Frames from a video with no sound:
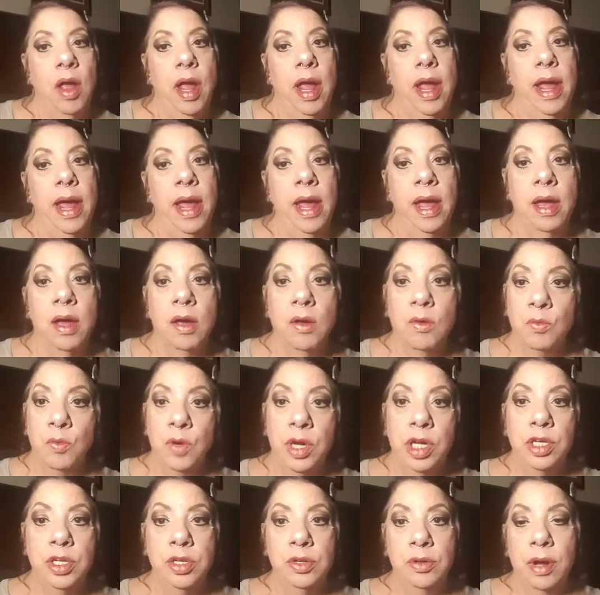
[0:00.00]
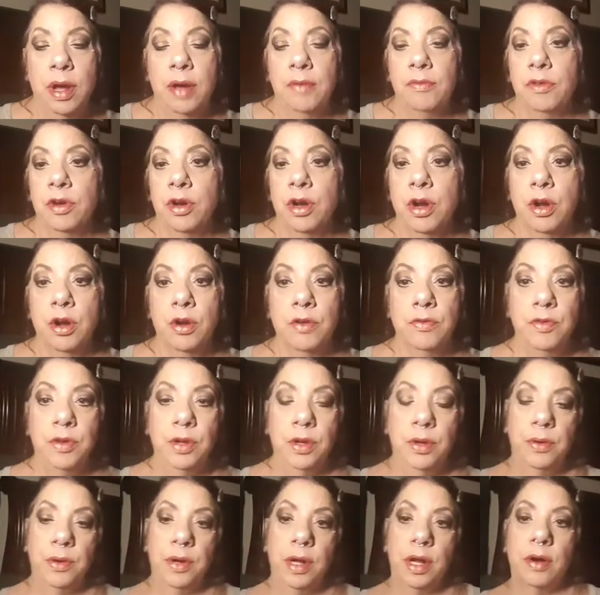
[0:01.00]
And we do have a
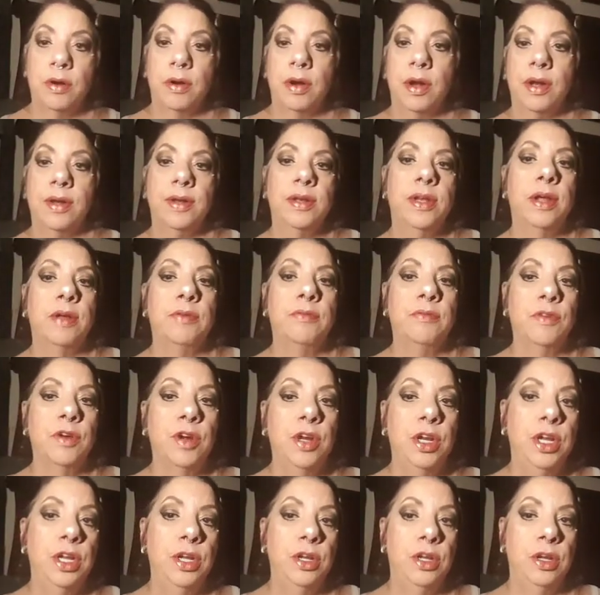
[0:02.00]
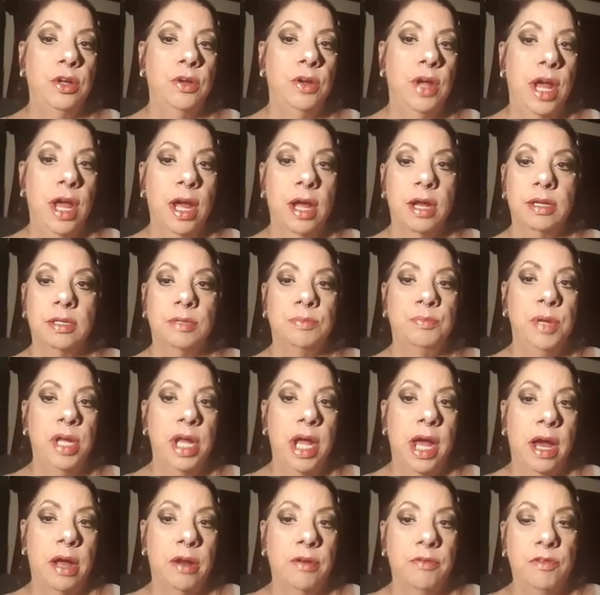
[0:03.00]
curfew here in Denver. You can't be
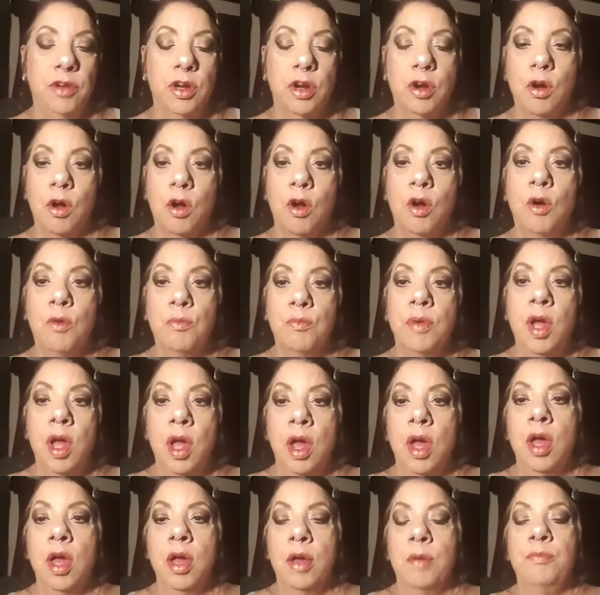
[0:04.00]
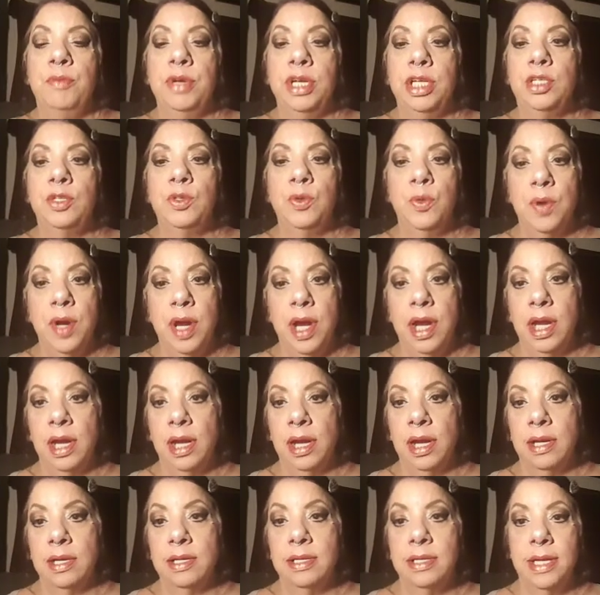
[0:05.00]
out of your home
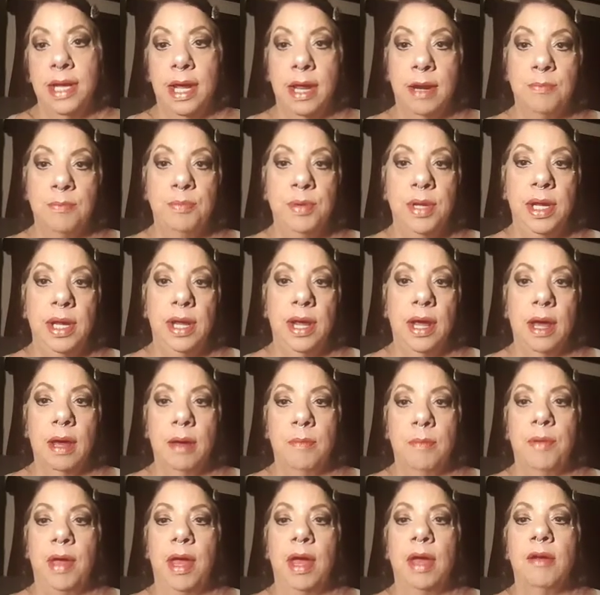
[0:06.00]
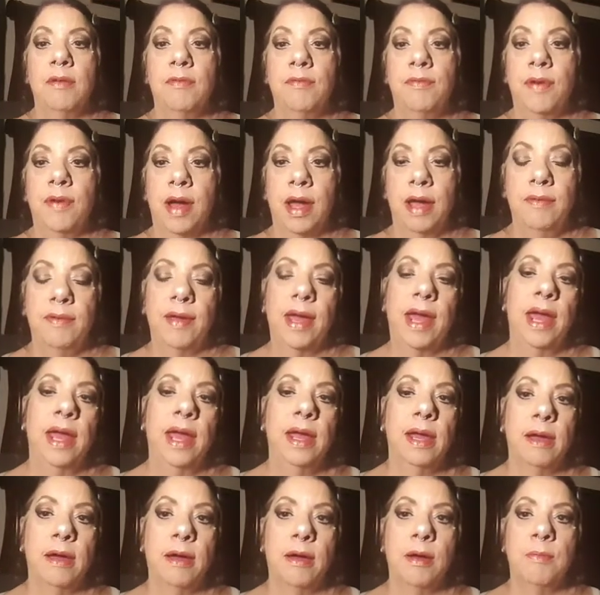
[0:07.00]
between 10 p.m. and 5
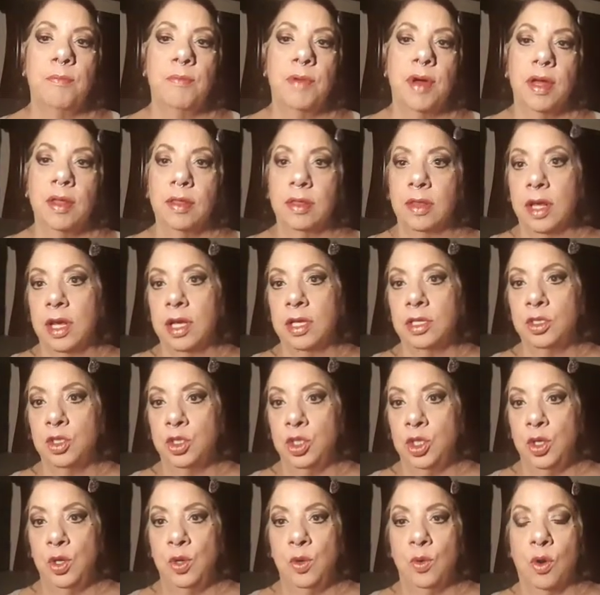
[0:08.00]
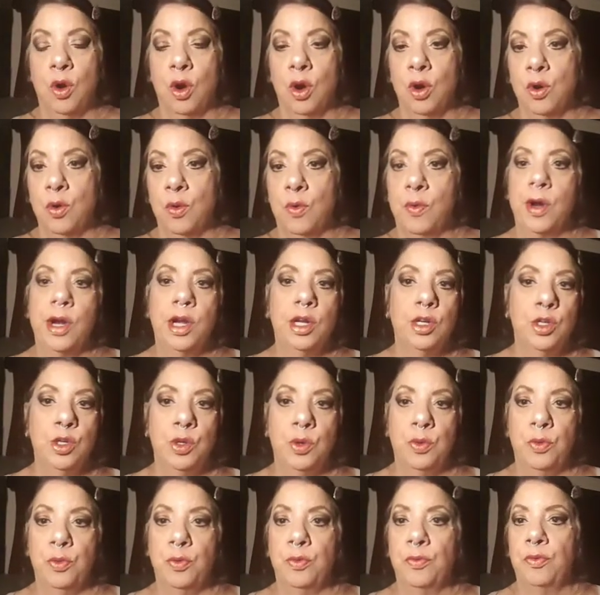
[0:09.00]
a.m. unless you are going
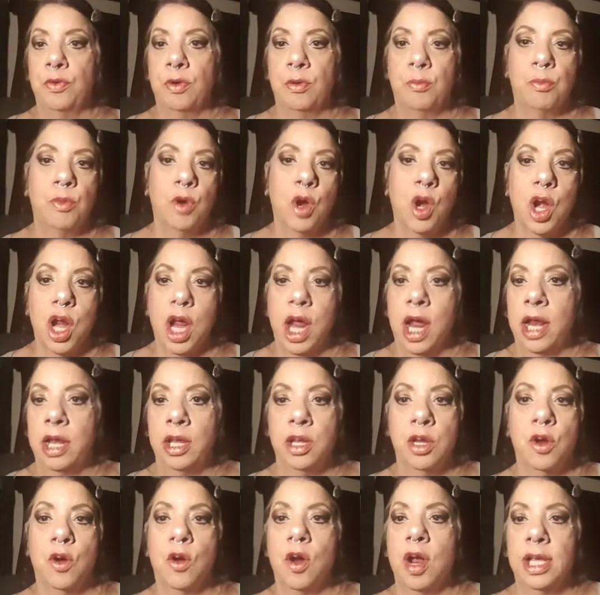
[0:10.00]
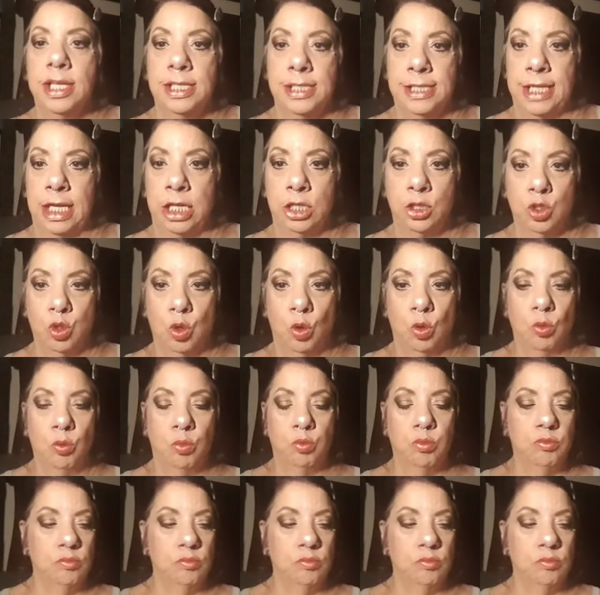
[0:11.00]
to and from work and you're essential.